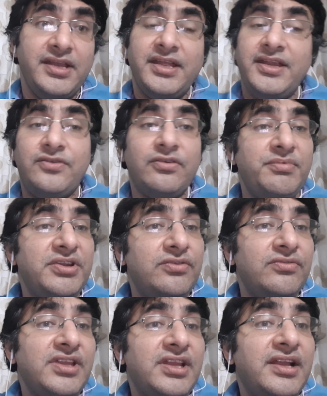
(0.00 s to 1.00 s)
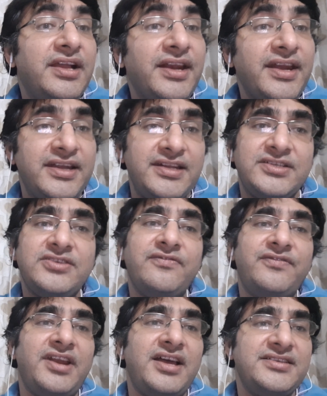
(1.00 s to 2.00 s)
It took me to the greatest of
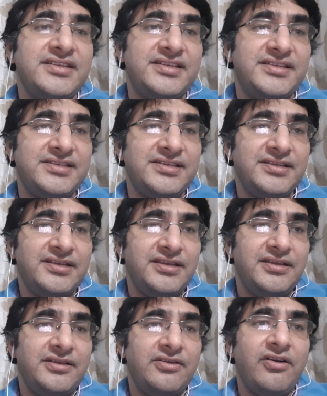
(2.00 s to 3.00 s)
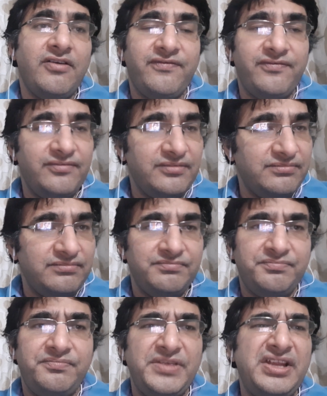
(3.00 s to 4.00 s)
classics of
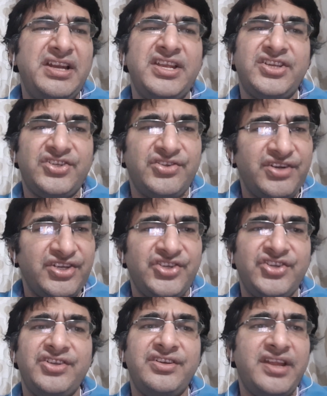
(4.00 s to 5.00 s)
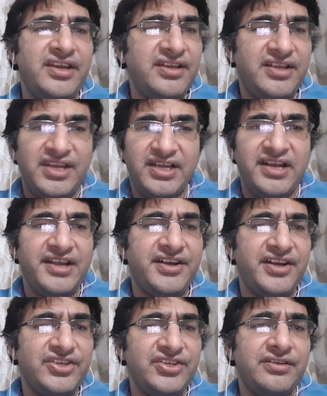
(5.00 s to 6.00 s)
English, Russian, and Greek
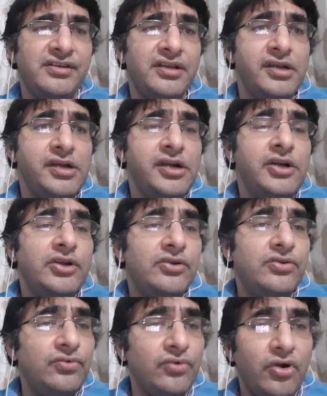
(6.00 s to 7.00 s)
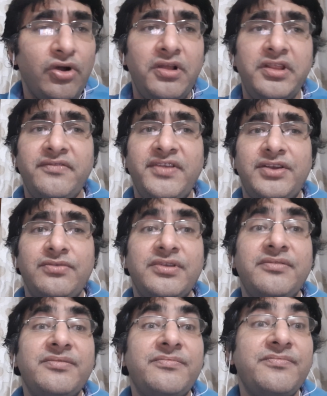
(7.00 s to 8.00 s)
literature, to all the way to the
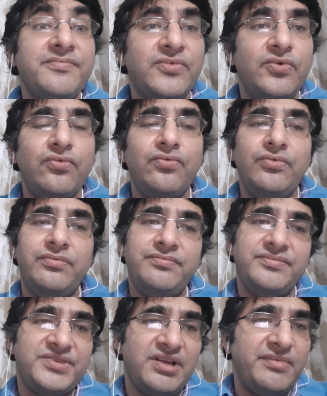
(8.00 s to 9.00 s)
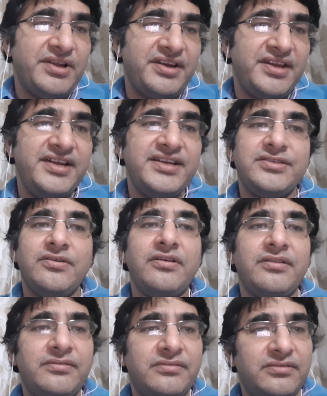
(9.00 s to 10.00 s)
cool summer reads
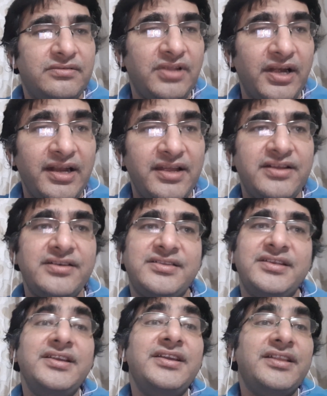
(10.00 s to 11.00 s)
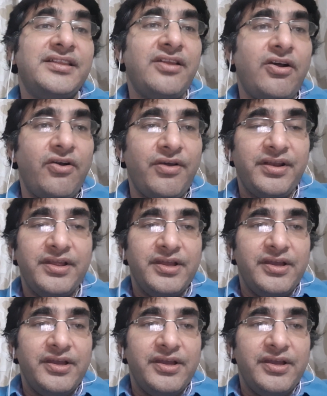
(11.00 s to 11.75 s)
or thrillers or